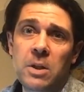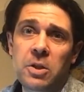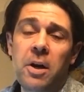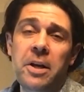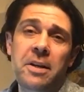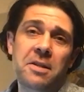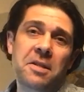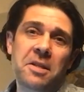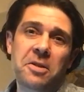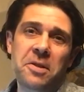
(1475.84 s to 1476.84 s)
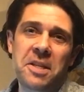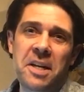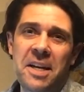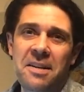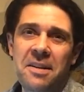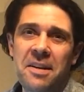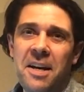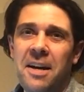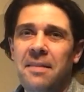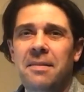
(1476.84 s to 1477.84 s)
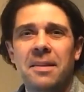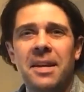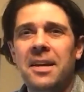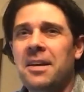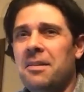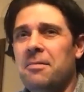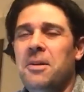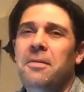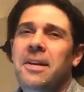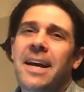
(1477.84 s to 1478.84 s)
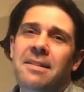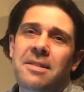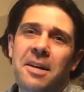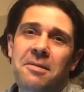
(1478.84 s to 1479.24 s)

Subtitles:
your audience is interested in. You got